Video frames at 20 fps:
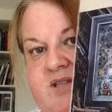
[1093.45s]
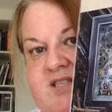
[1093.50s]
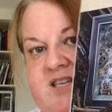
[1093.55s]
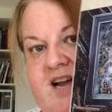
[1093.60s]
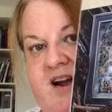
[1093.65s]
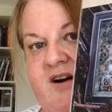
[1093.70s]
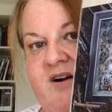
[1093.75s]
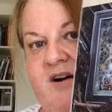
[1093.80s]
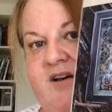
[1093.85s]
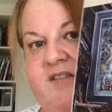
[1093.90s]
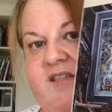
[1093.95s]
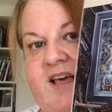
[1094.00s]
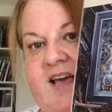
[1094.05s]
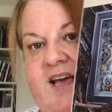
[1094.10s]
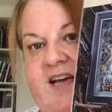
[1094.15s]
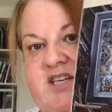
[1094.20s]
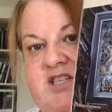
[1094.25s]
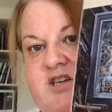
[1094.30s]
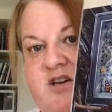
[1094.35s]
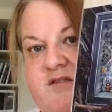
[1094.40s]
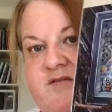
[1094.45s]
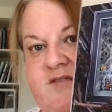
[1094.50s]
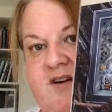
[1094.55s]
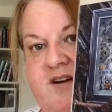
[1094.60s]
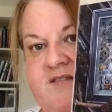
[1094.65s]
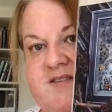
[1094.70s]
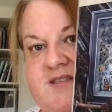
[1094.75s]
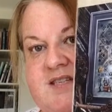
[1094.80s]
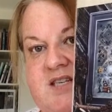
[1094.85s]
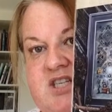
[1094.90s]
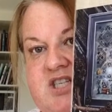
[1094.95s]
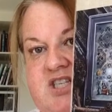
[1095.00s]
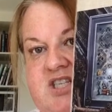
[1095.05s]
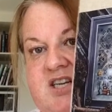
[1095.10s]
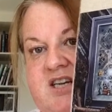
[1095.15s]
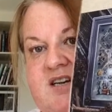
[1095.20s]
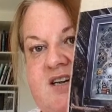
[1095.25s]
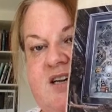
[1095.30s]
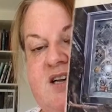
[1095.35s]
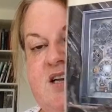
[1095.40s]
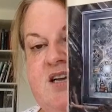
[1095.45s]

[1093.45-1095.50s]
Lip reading: Tara, the 805 stitcher.